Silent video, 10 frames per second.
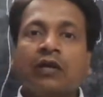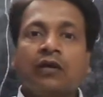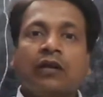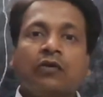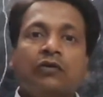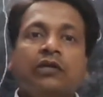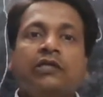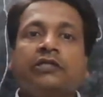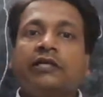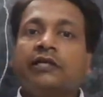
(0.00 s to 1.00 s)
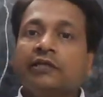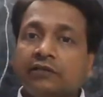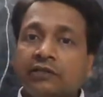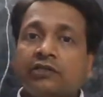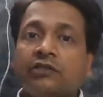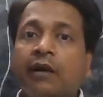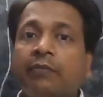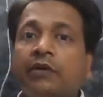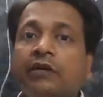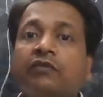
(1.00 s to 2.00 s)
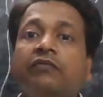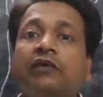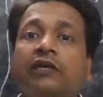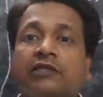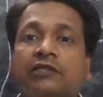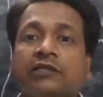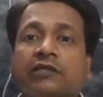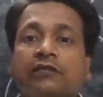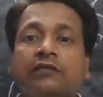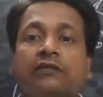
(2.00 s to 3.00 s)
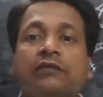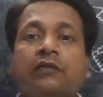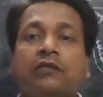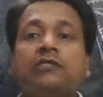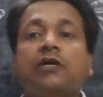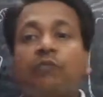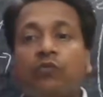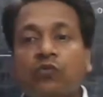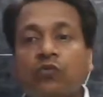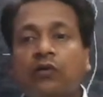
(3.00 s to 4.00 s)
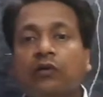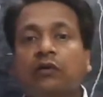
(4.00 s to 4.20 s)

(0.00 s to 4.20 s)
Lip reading: Now, in this chapter, we will discuss some more